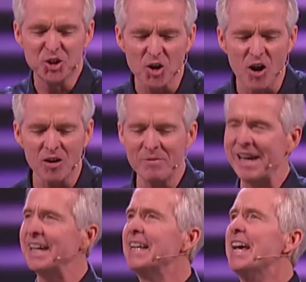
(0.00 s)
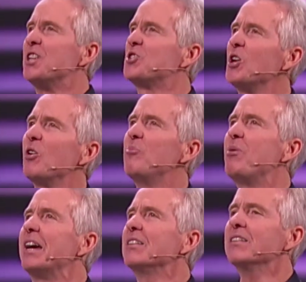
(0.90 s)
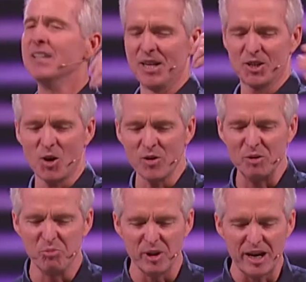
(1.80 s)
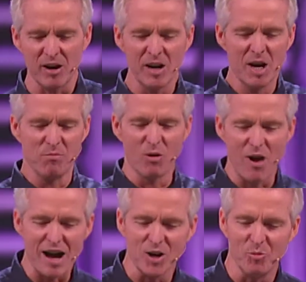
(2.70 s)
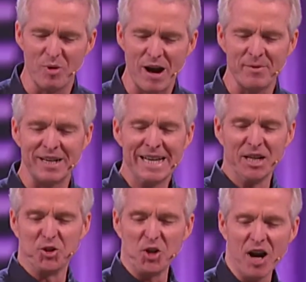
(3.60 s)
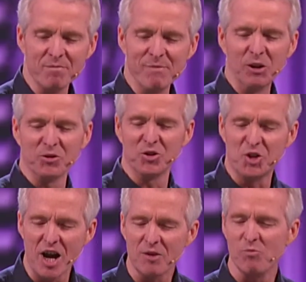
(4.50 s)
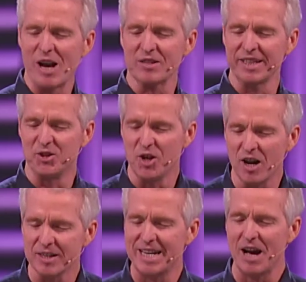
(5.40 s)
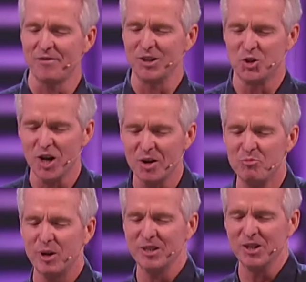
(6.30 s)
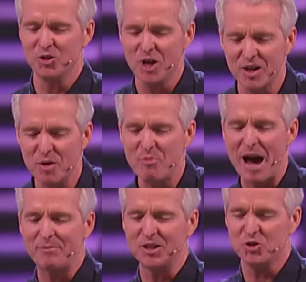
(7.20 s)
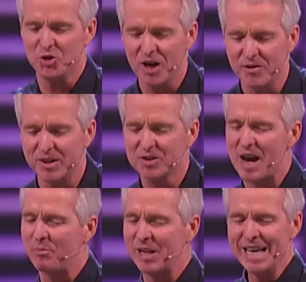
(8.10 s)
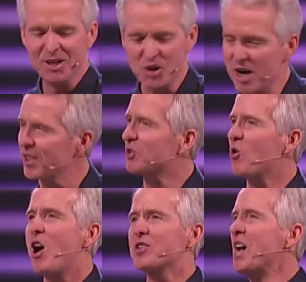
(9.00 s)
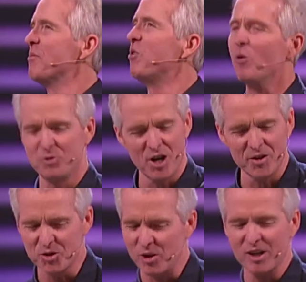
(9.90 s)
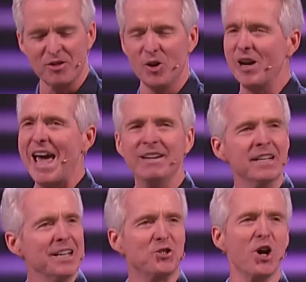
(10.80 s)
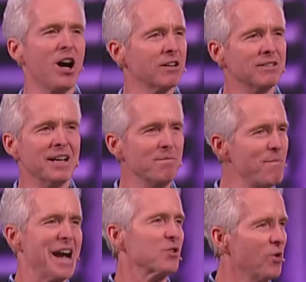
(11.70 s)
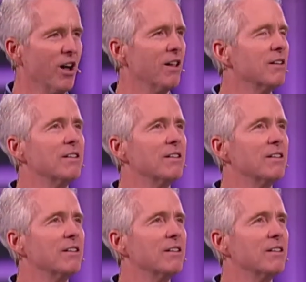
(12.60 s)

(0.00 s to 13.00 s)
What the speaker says: Charlemagne, Sarah Palin, Tony Blair, Barack Obama, John Milton, John Wesley, John Calvin, John Bunyan, John the Baptist, John the Disciple, John of the Cross, Pope John the 23rd, and John Maxwell.